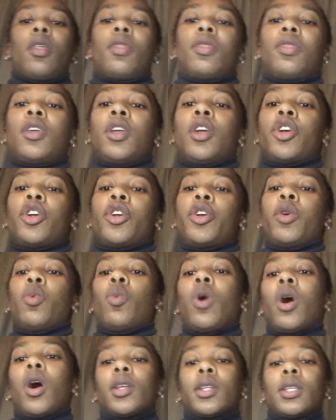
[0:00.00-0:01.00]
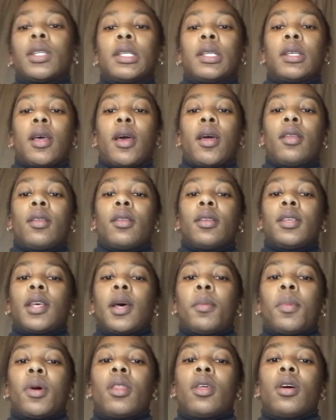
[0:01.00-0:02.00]
theory was and
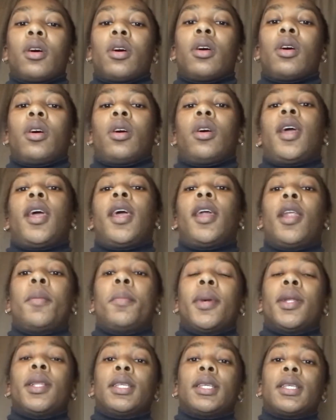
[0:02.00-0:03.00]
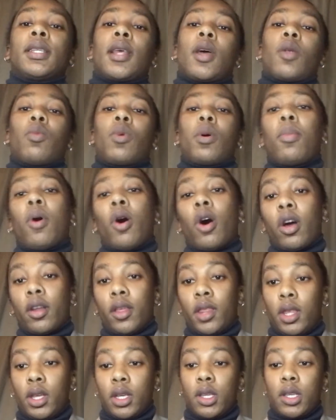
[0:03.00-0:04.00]
some of the elements that were part
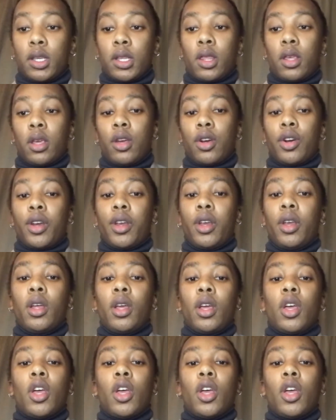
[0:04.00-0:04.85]
of this theory,